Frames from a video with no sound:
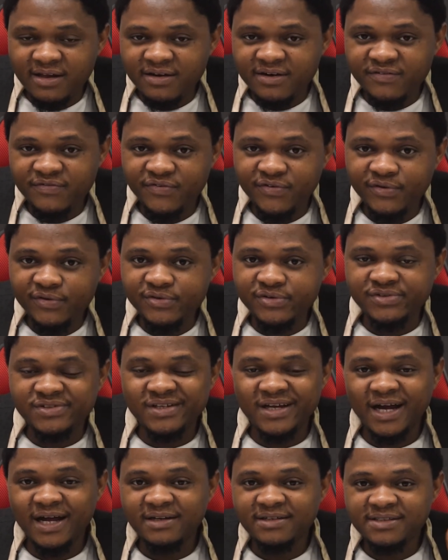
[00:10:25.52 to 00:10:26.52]
refused
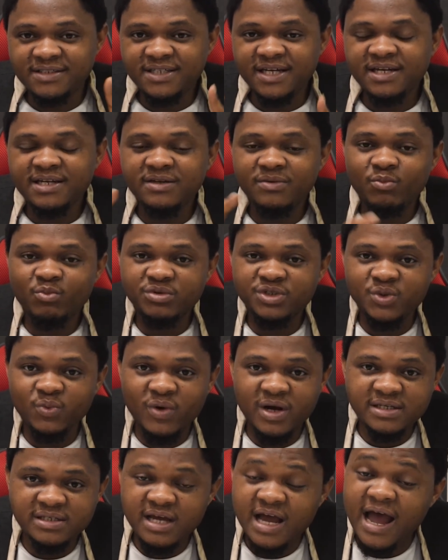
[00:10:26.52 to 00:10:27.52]
and said she
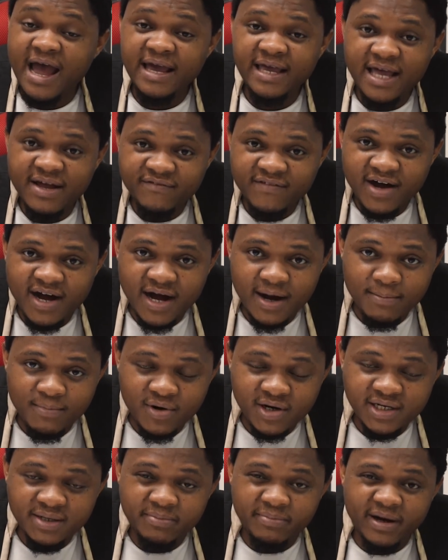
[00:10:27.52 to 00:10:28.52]
wants, I gave her her
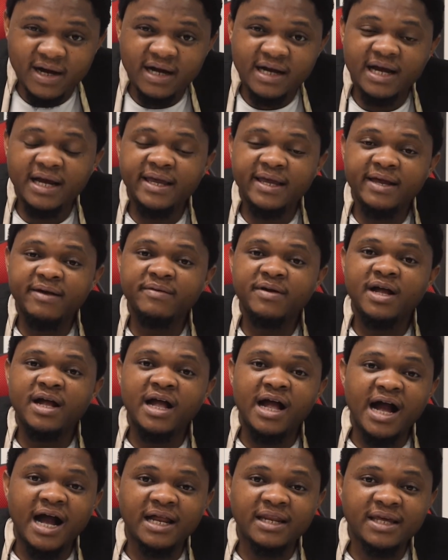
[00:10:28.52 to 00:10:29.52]
money back and
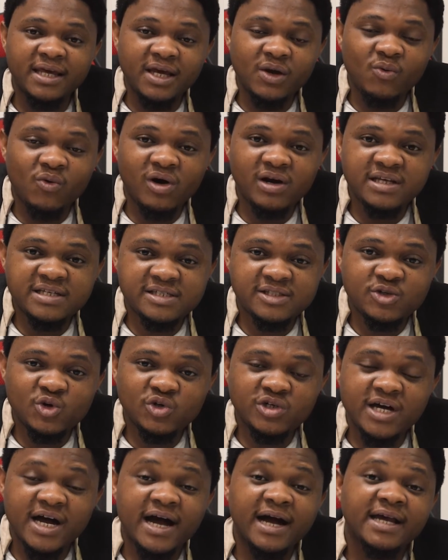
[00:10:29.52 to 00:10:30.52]
equally
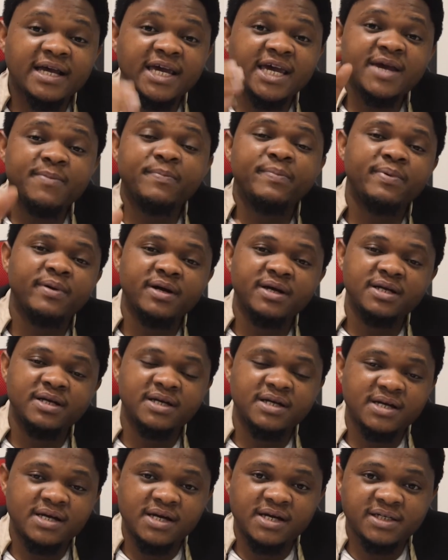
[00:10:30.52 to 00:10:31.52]
told her, keep
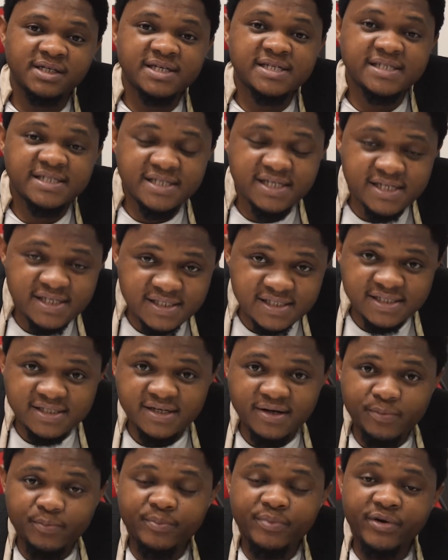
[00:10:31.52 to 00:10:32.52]
the
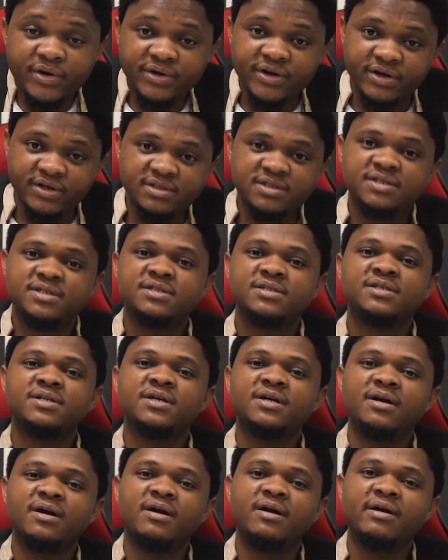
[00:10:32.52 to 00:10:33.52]
6 products,
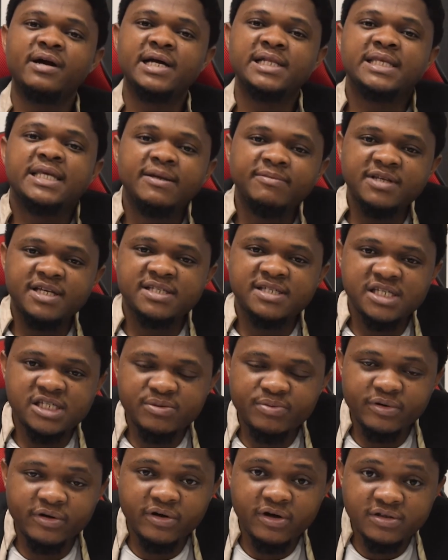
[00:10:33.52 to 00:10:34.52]
all right? Keep the
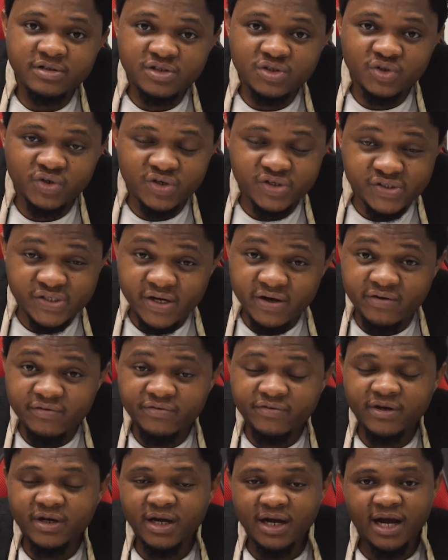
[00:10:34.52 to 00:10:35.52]
6 products to
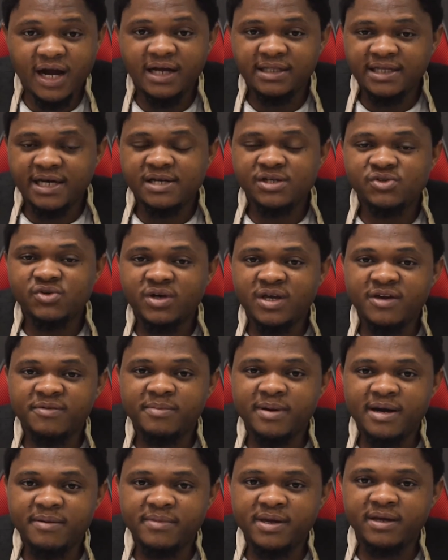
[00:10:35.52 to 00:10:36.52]
yourself, and that is okay
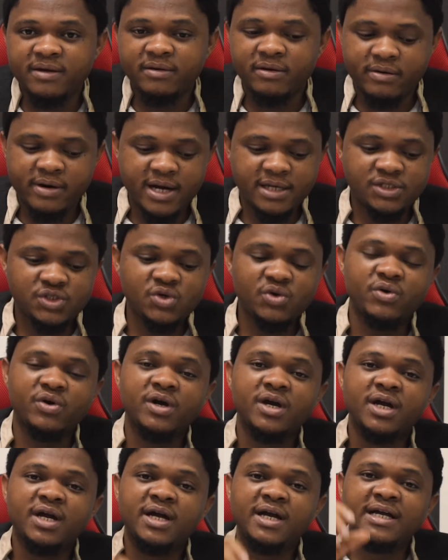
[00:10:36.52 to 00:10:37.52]
by me, all right?
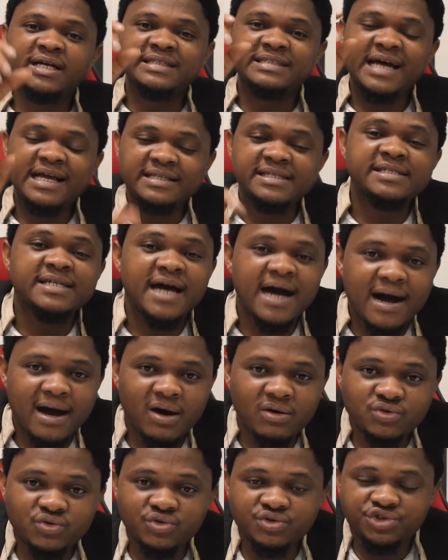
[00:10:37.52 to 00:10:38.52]
So that is
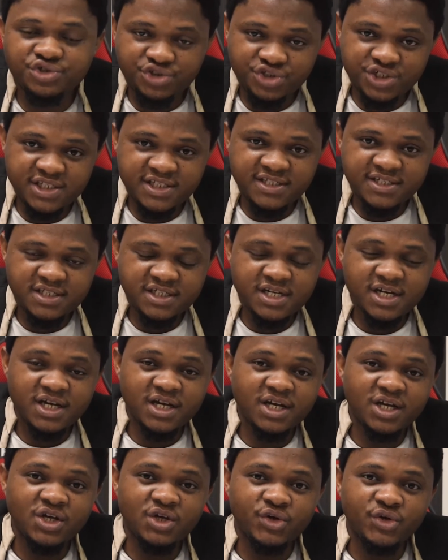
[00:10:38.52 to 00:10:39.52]
how to treat
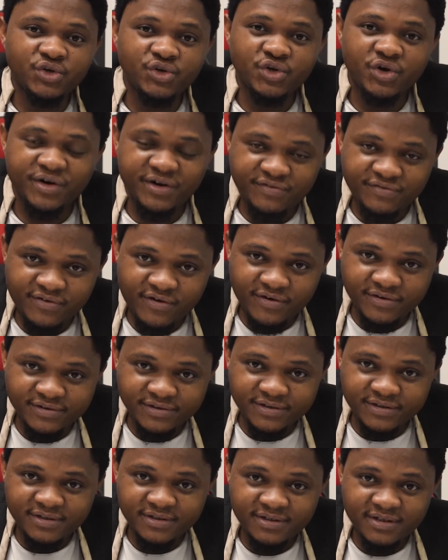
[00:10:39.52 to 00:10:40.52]
your
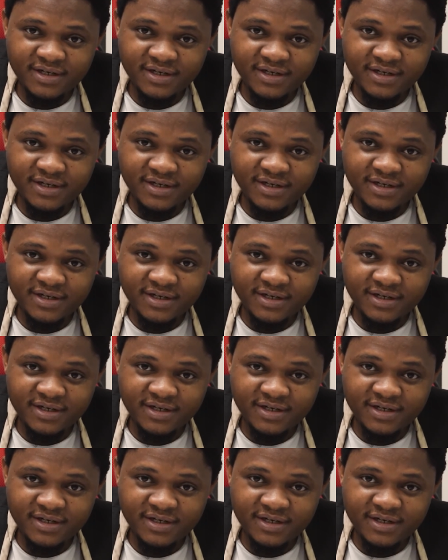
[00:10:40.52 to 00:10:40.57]
refund.